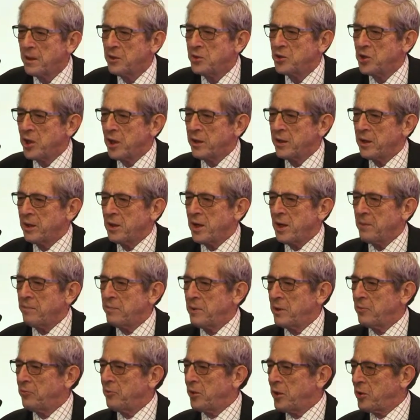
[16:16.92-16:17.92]
Jagat had
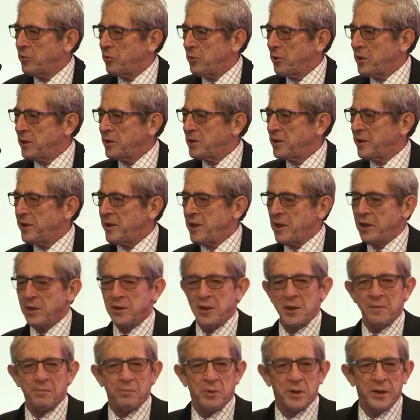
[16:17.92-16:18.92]
been recruited to the
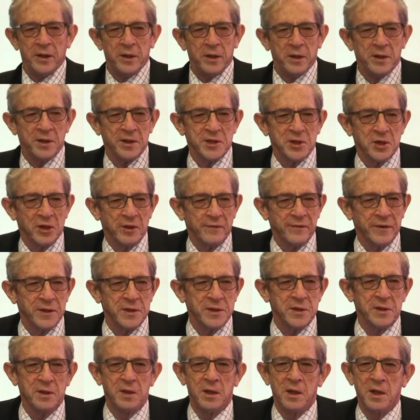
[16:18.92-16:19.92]
Indian Political
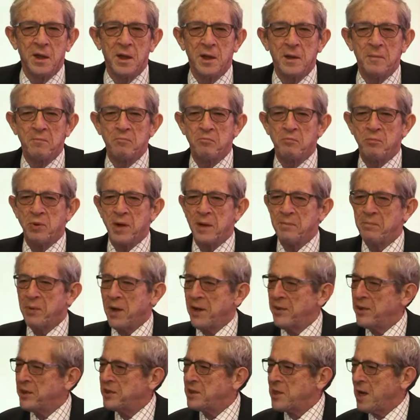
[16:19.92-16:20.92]
Service, but
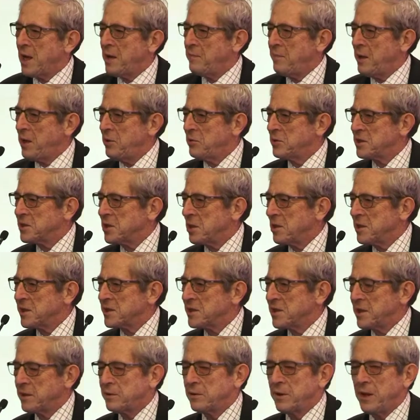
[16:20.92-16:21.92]
by the time he was all
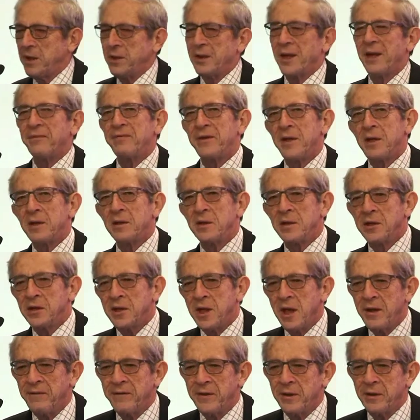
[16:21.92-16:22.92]
set, he left the Indian
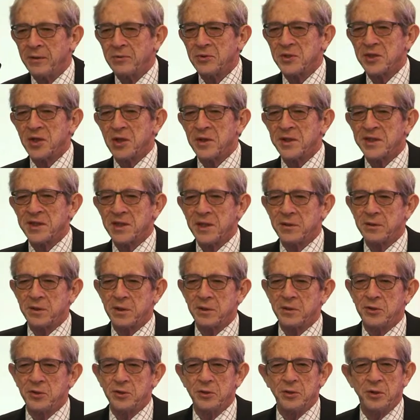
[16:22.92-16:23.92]
Navy and he was all set
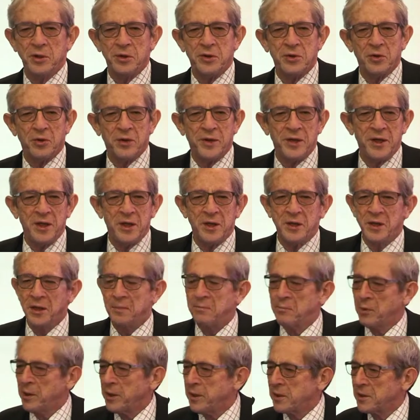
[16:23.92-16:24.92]
to join the
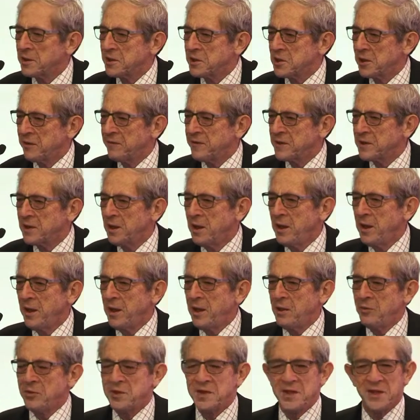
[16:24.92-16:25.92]
Indian Political Service,
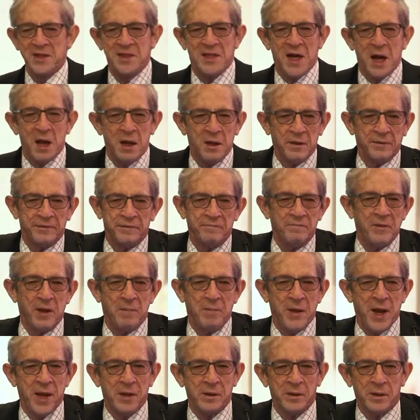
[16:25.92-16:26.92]
he was dissolved,
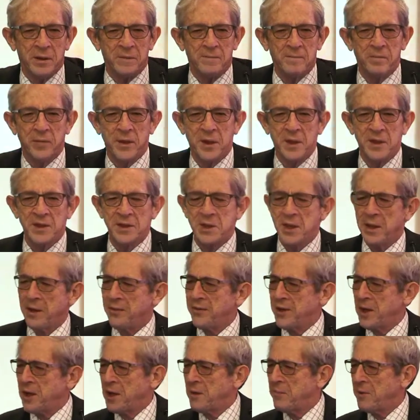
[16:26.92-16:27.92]
abandoned. So I
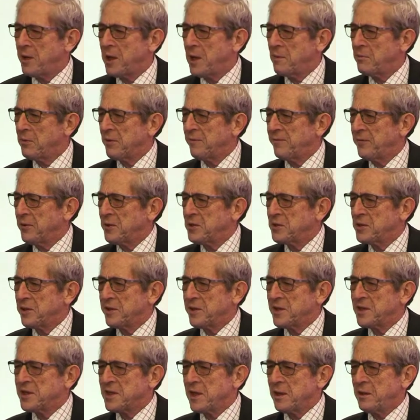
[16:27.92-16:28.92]
think he became the first or
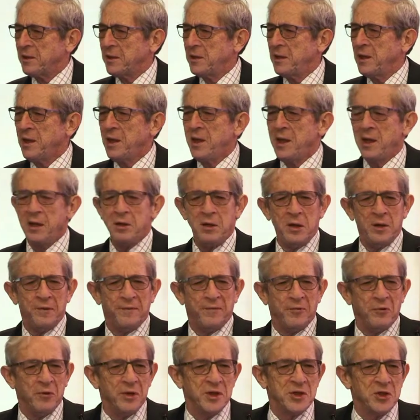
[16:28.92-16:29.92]
the second Indian
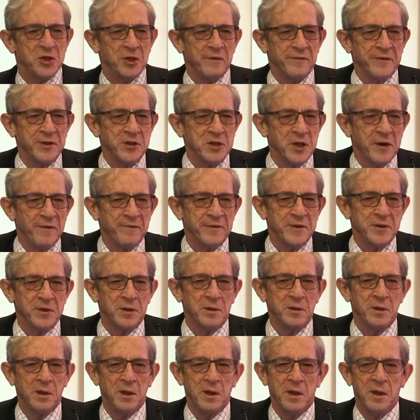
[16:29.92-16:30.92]
Foreign Service
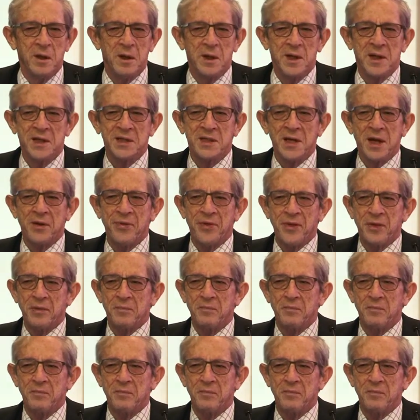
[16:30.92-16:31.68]
officer. So